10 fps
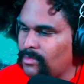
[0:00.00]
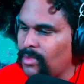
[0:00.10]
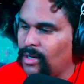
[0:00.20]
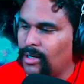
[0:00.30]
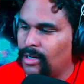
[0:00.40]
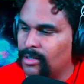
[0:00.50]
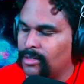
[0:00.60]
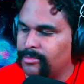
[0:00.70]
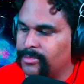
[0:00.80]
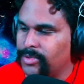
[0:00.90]

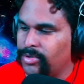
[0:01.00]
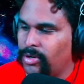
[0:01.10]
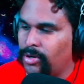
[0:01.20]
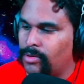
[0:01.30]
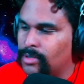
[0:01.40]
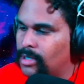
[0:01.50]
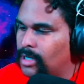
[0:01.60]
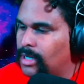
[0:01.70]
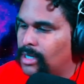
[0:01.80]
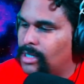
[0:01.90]
Um, no,
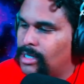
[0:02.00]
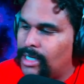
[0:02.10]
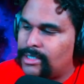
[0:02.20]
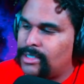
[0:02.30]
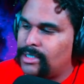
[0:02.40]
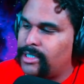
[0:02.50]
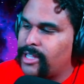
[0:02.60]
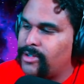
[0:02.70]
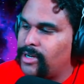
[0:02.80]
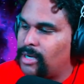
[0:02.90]
I said,
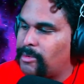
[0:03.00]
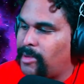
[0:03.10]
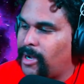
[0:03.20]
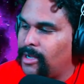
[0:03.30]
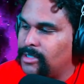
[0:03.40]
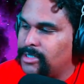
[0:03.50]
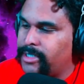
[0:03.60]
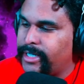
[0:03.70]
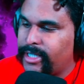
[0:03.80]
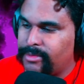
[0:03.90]
gathering up a pile and
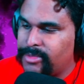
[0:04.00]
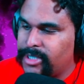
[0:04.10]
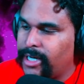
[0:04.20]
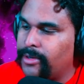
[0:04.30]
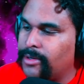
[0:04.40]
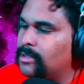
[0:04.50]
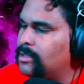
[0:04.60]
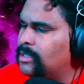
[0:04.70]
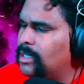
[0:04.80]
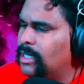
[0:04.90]
taking them to the counter.
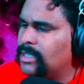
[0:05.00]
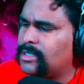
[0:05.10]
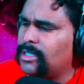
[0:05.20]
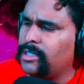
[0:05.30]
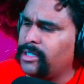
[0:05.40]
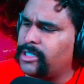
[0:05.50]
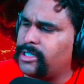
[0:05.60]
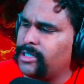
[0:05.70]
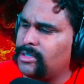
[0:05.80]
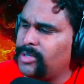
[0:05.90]
Suddenly it
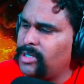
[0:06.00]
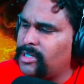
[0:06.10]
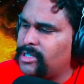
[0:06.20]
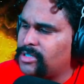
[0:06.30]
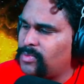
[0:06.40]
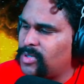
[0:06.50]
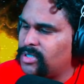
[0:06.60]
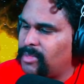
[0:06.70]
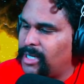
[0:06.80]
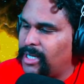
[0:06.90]
occurred to me that this
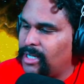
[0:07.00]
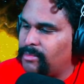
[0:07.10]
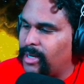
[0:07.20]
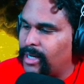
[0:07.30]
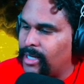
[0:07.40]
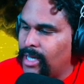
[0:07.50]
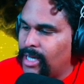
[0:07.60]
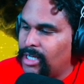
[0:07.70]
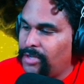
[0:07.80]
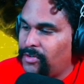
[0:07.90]
wasn't my handbag,
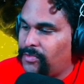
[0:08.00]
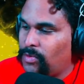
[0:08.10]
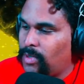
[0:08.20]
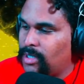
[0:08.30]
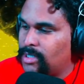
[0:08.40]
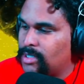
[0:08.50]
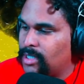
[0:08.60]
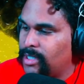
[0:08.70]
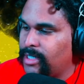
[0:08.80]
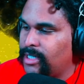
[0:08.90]
and even if it was,
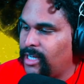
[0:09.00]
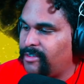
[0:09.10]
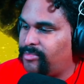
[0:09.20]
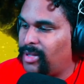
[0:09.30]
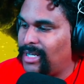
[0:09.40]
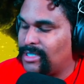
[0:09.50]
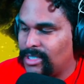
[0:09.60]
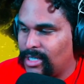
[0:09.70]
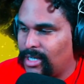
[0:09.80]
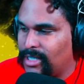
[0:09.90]
they didn't have
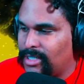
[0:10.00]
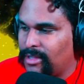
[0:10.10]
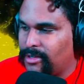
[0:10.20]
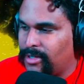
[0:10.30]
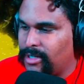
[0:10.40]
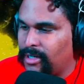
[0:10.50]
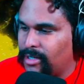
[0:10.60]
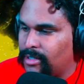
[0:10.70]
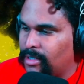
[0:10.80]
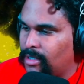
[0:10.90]
plastic in 1939.